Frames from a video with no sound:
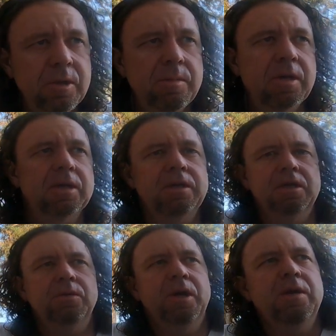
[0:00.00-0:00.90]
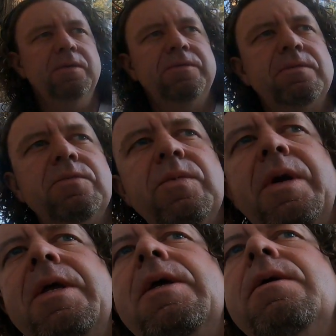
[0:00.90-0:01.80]
Maybe I could get away with
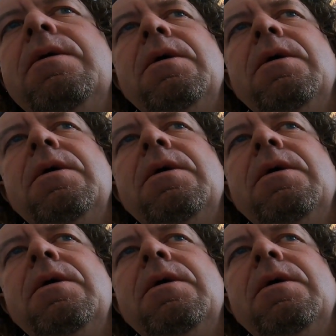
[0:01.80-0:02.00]
running it